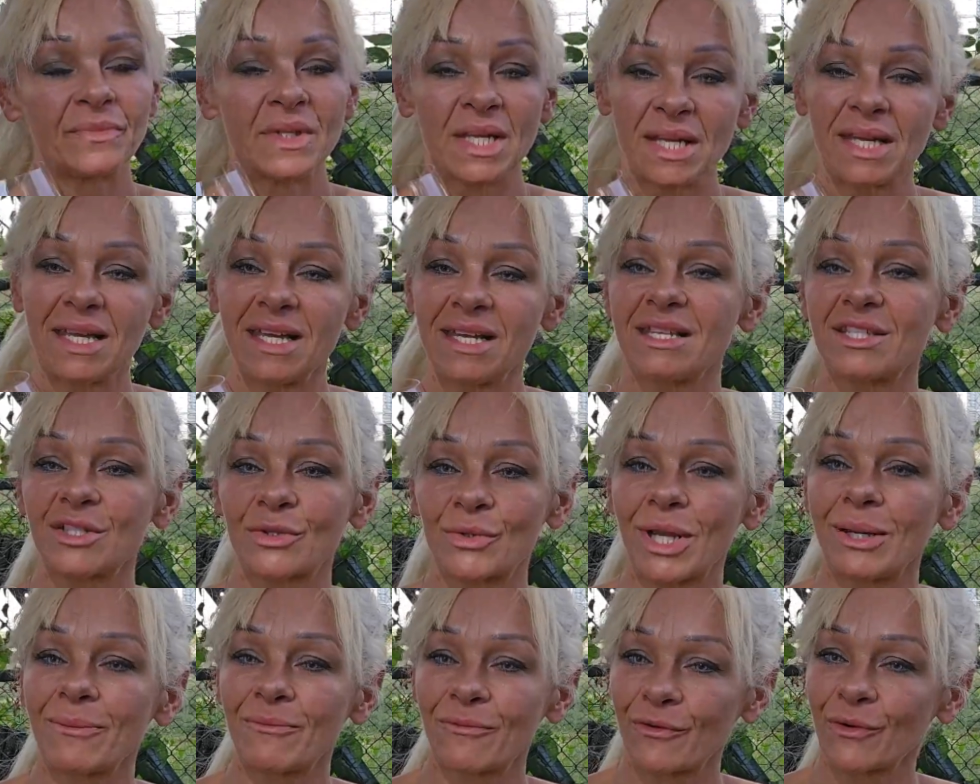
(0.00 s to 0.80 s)
It is
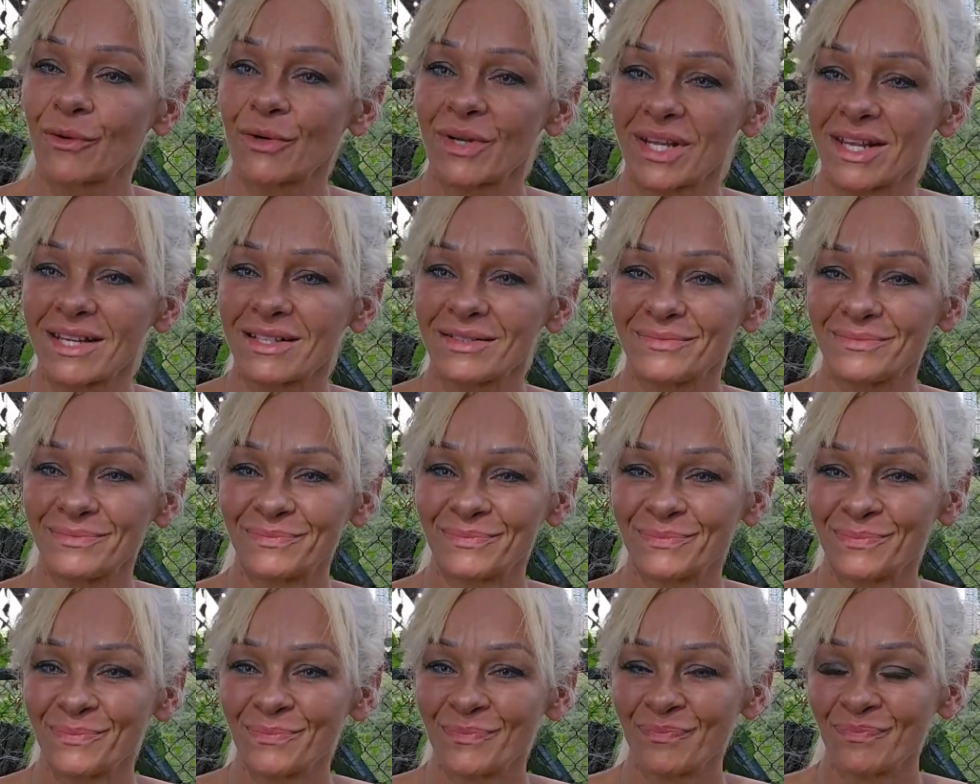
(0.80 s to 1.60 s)
grapefruity.
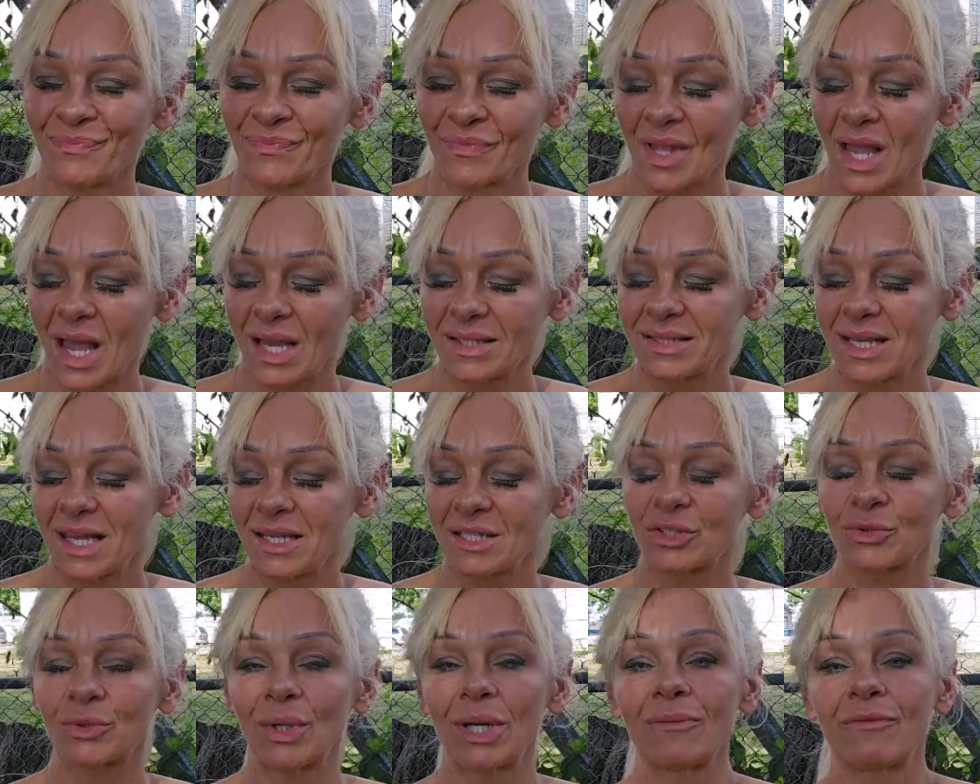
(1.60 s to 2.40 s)
I
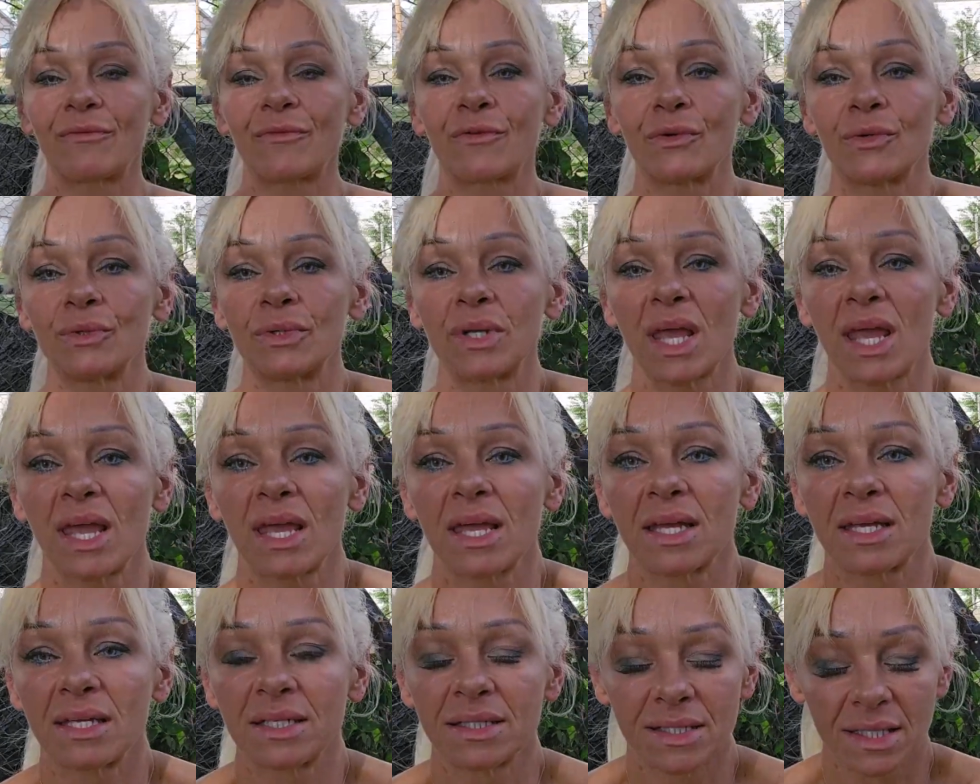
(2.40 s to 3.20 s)
taste grapefruit
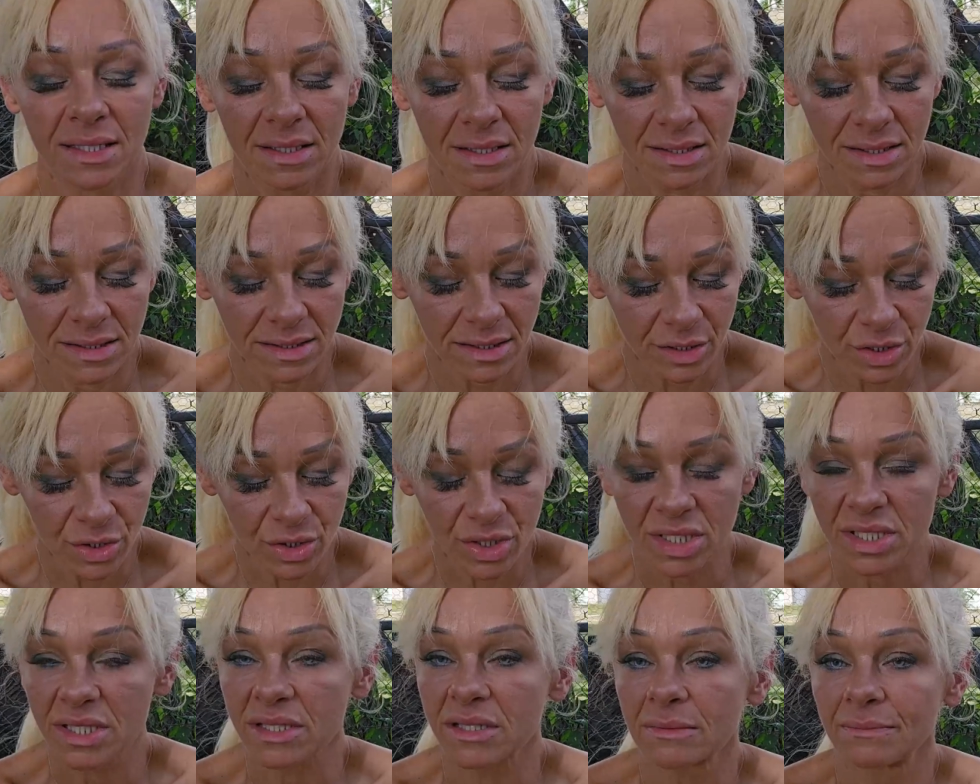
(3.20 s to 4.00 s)
and
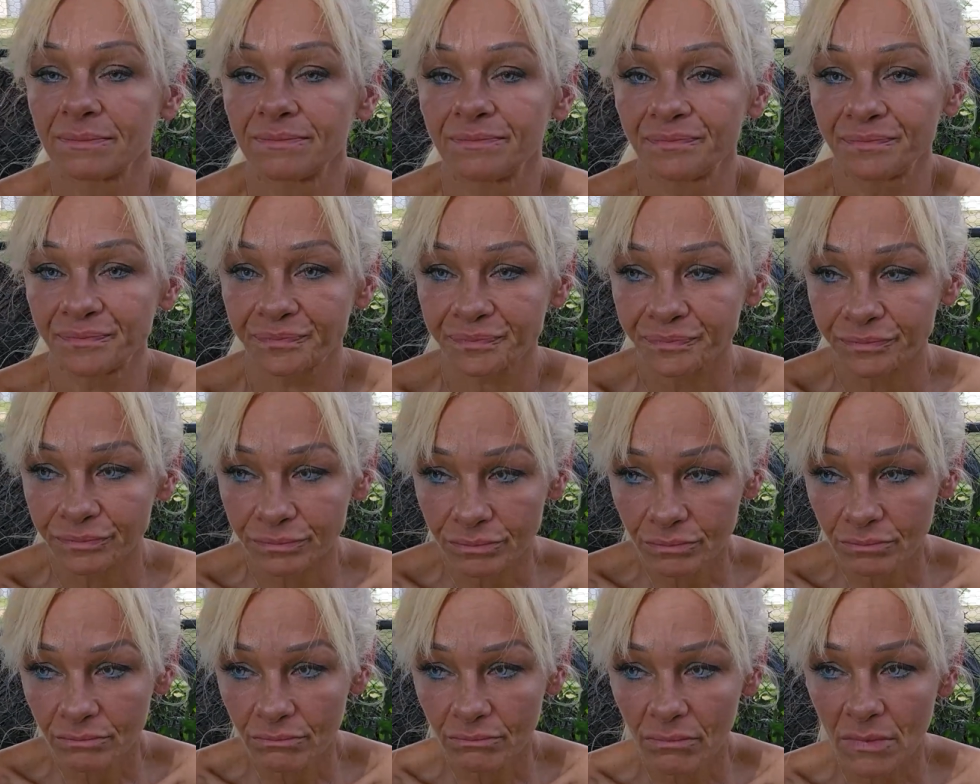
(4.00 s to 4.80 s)
citrus
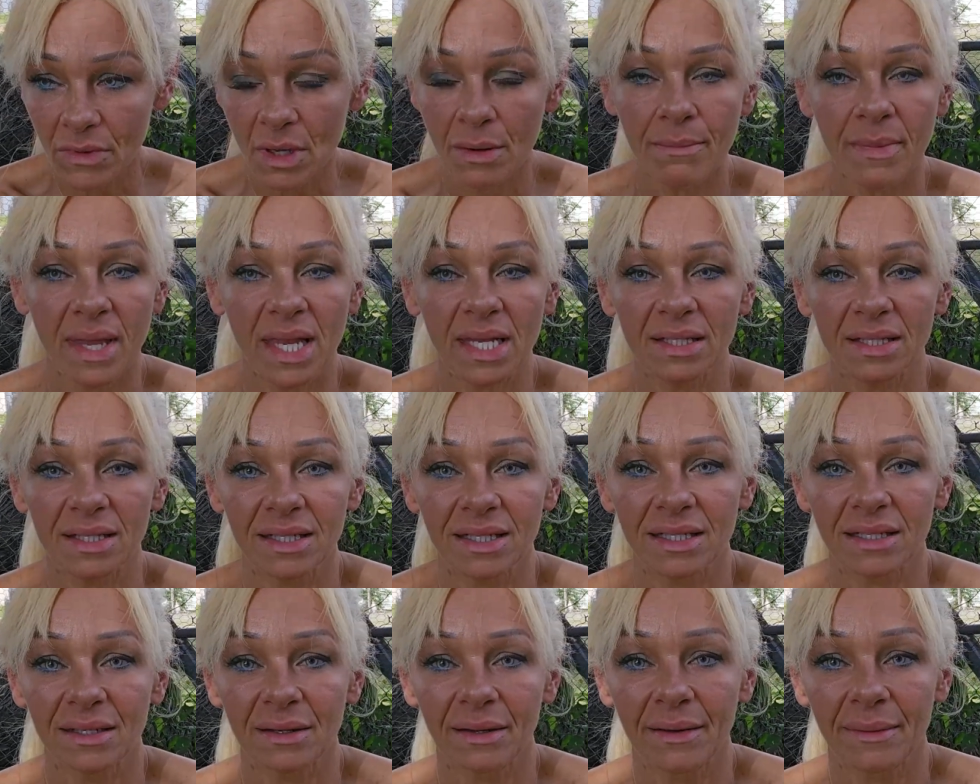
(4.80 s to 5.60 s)
mainly,
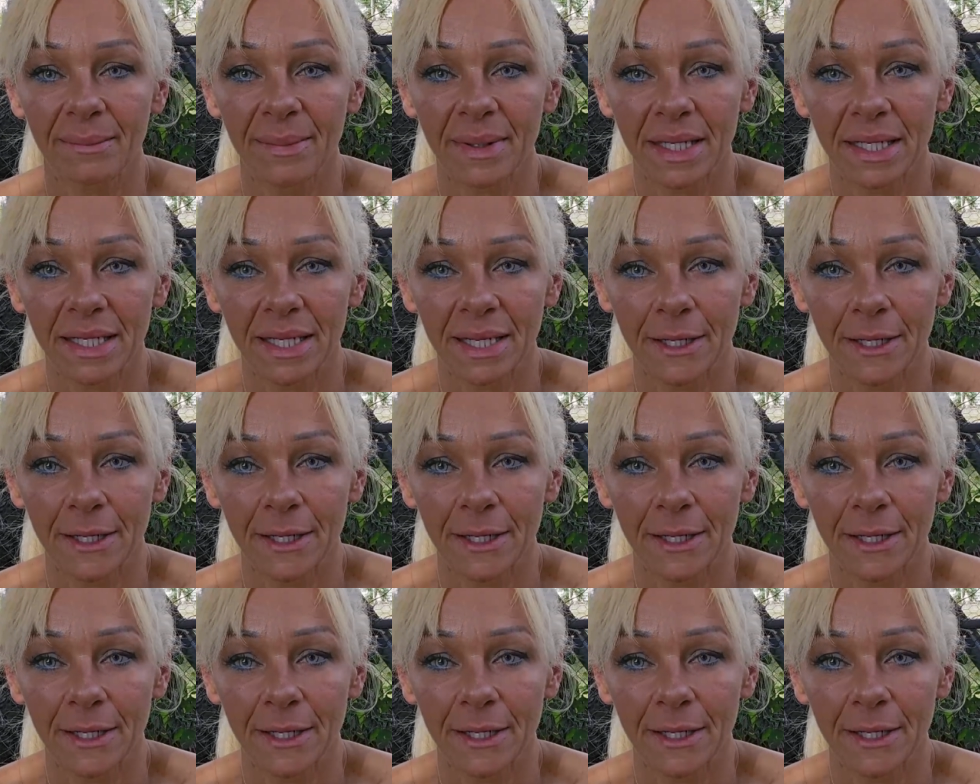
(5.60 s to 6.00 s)
but